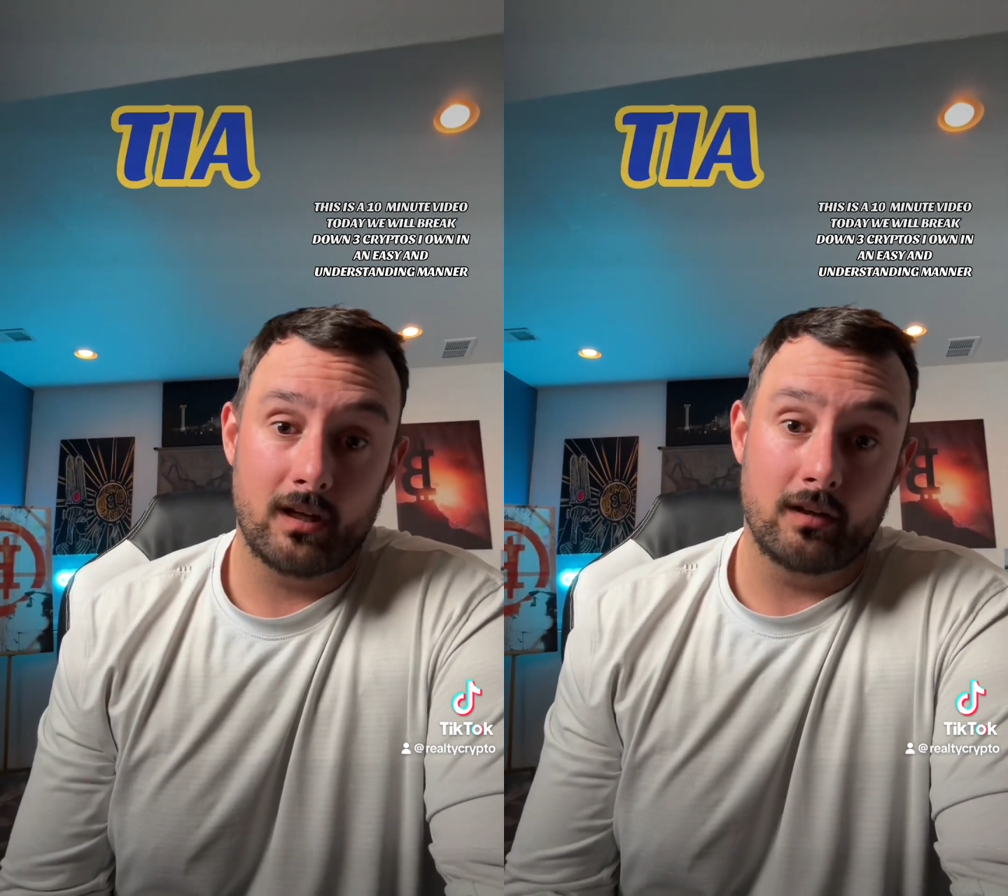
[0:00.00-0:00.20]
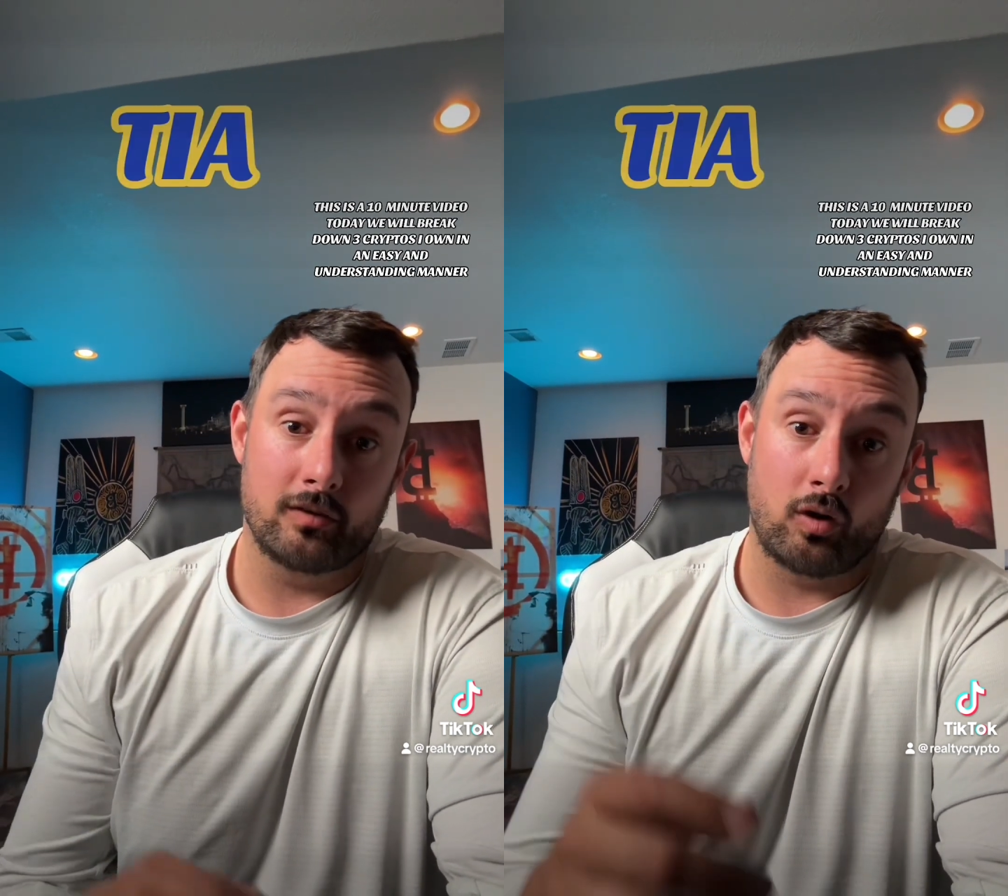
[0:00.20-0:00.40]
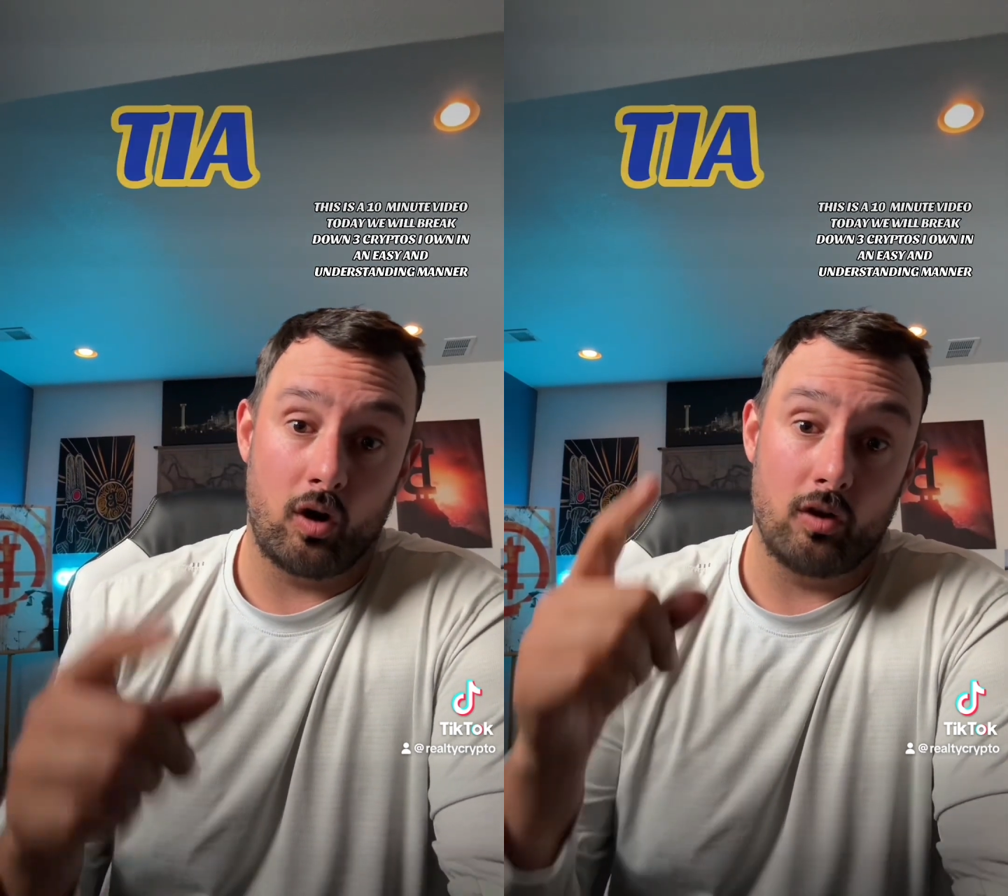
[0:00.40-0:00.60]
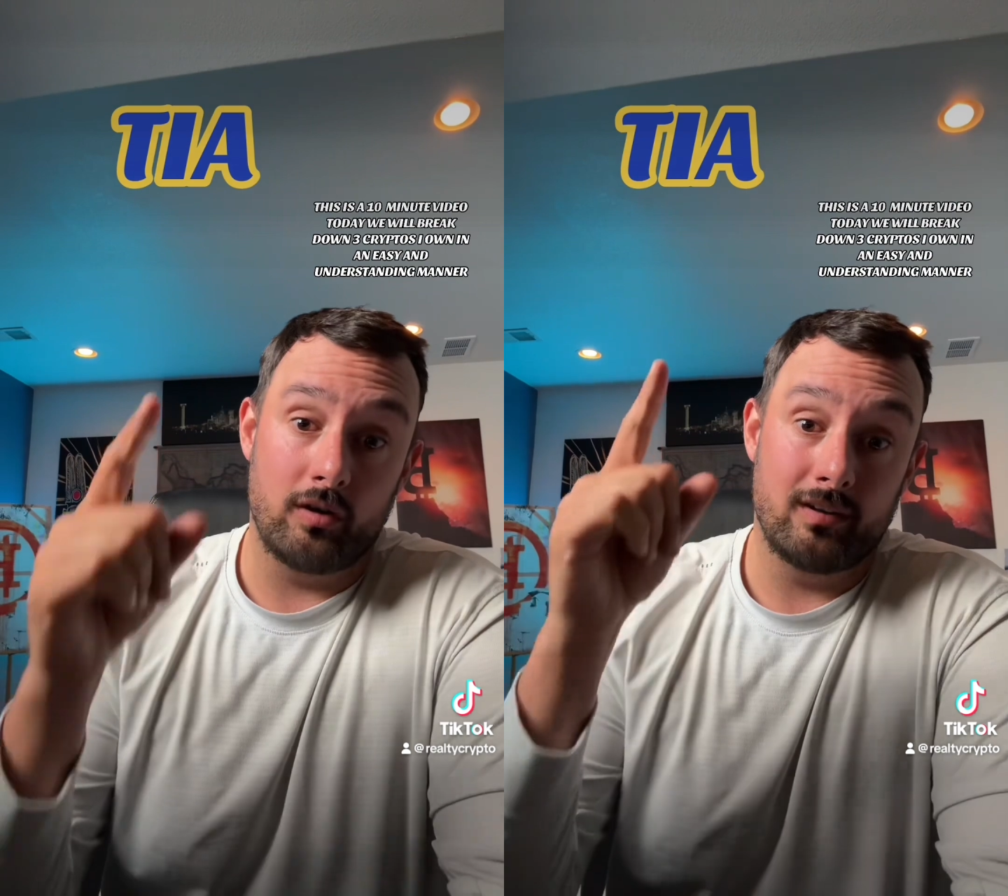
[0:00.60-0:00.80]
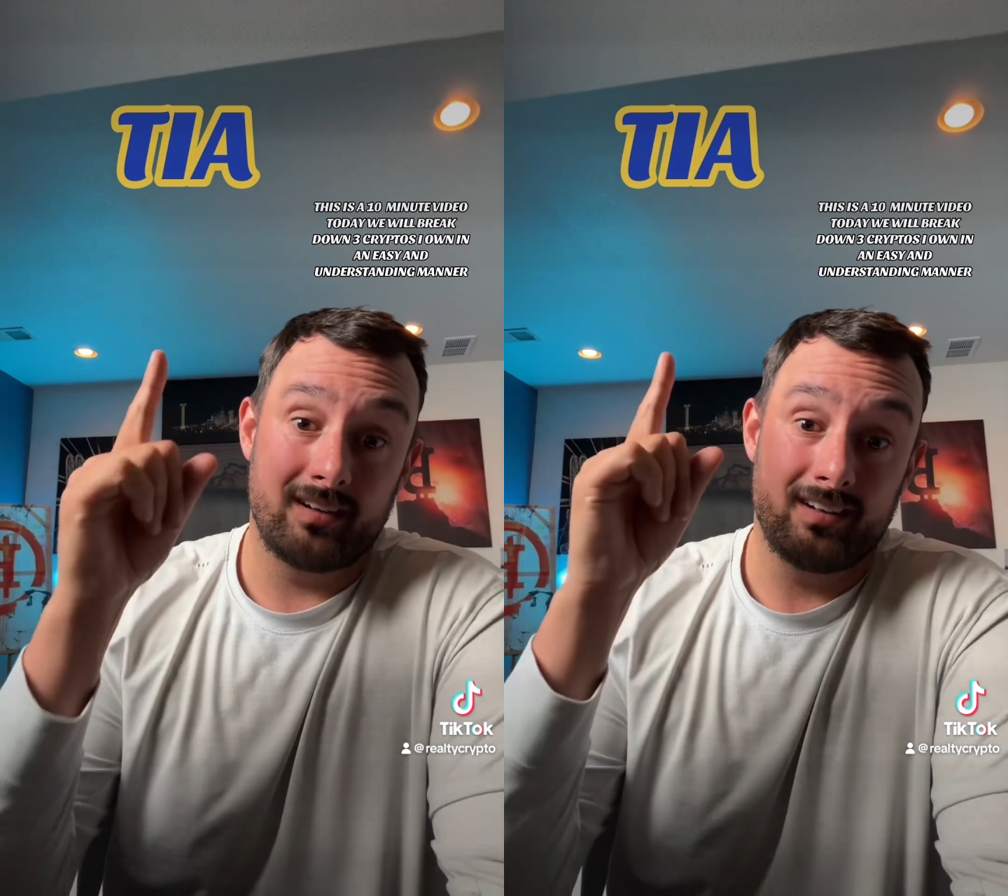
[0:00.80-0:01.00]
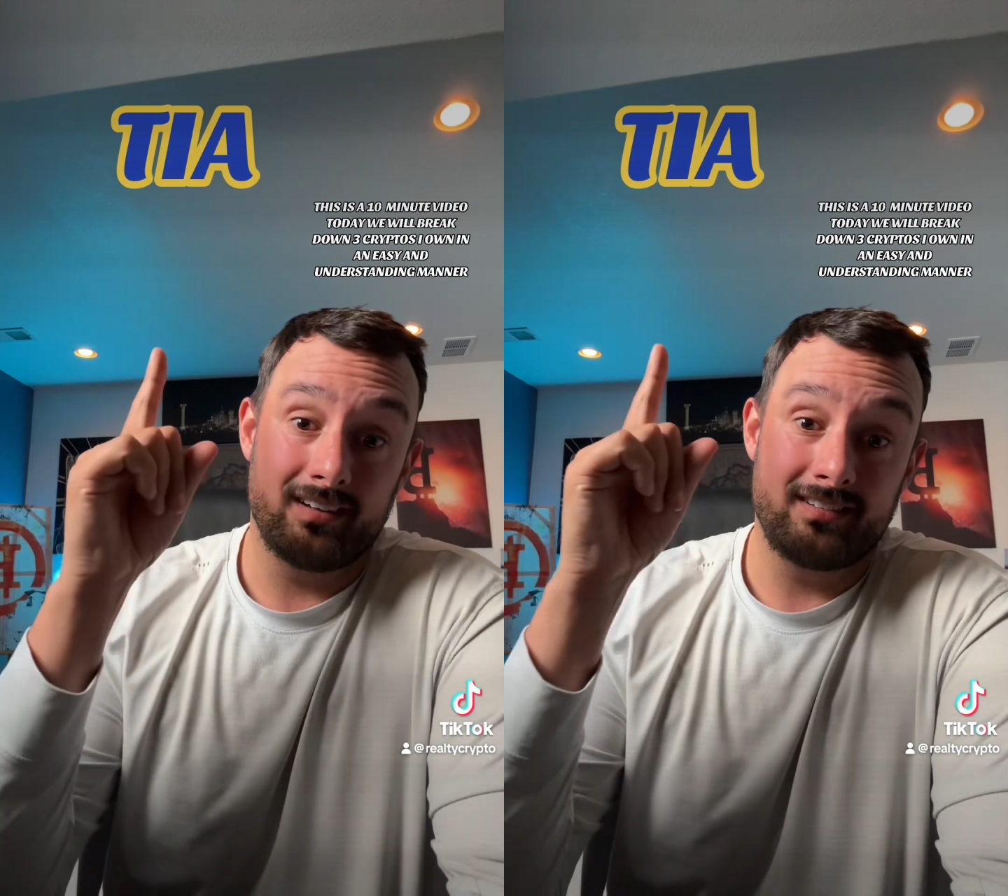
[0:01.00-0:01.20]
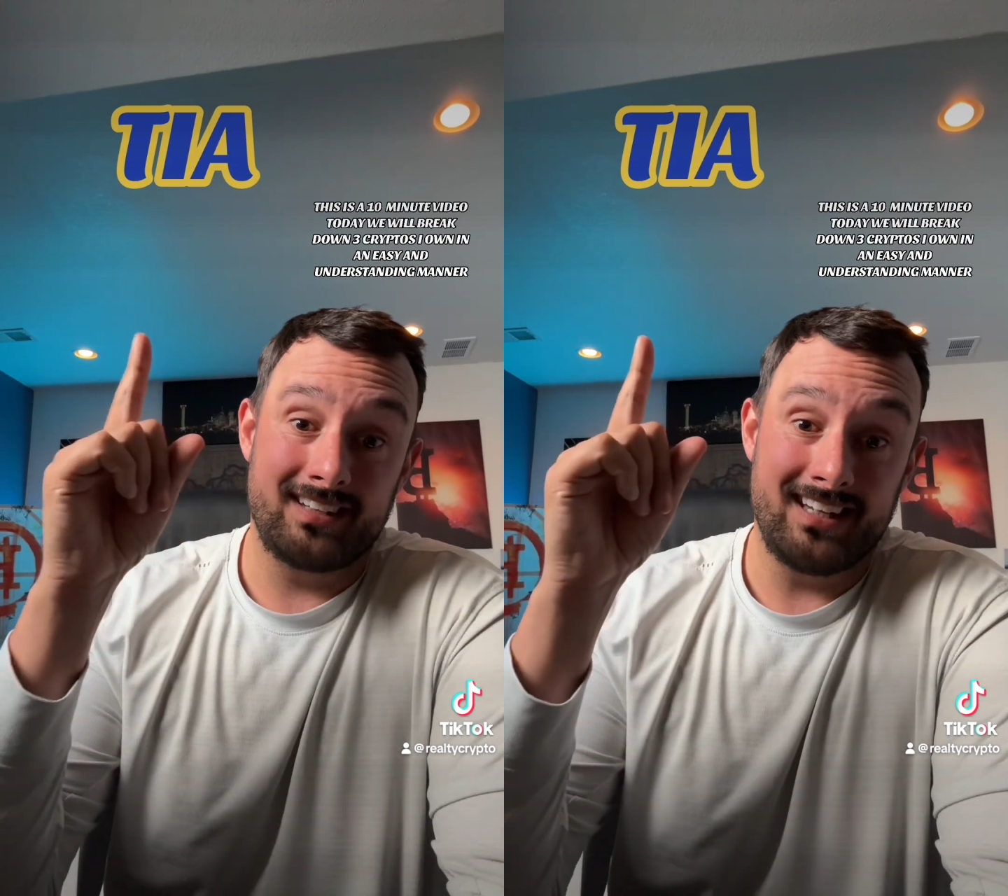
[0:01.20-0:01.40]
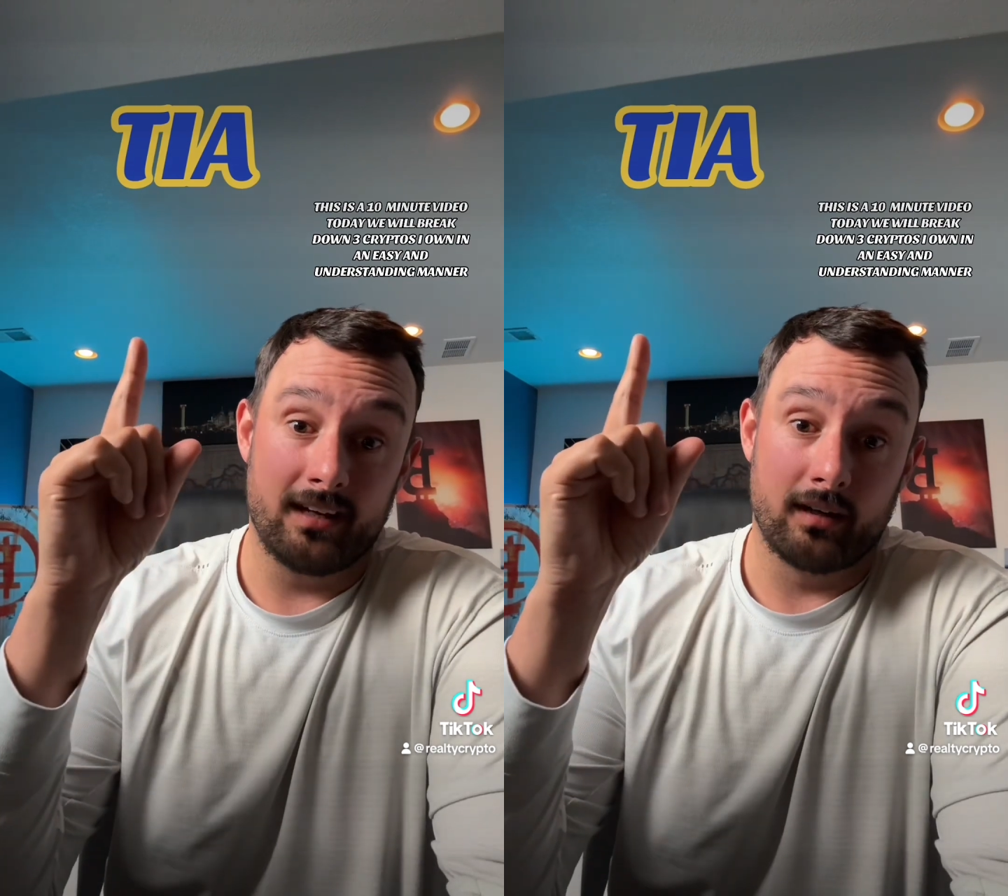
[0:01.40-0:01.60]
is called
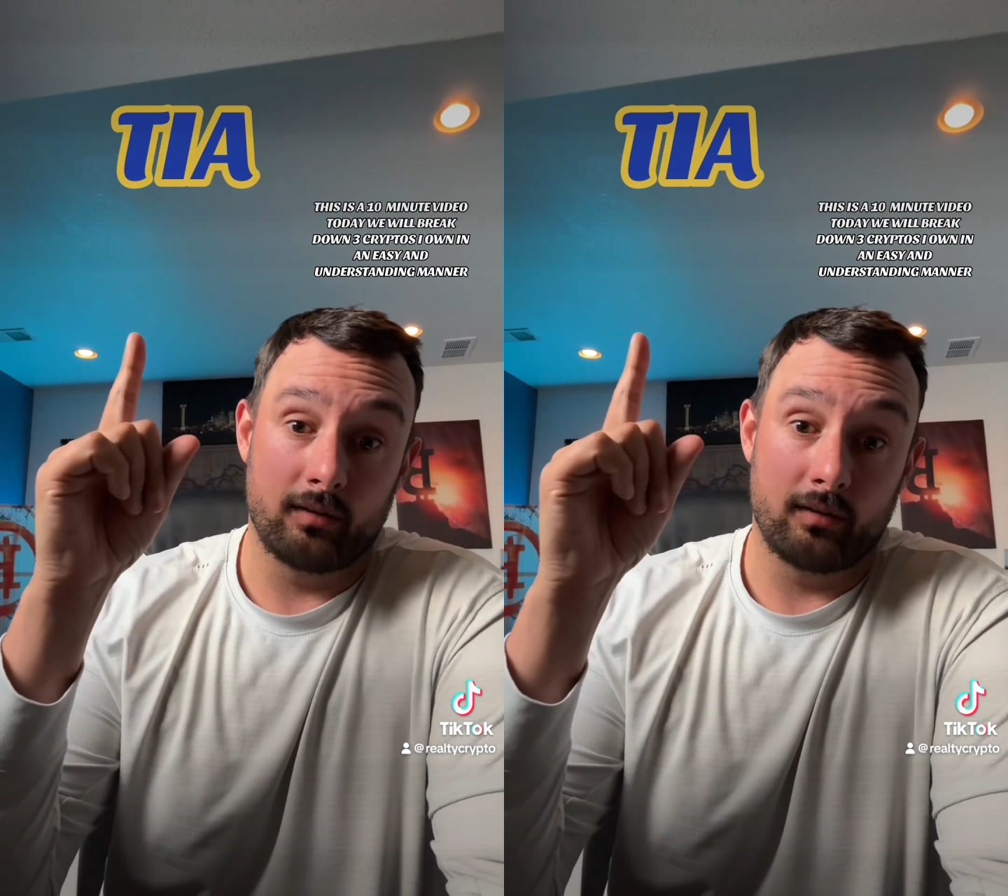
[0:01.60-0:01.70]
TIA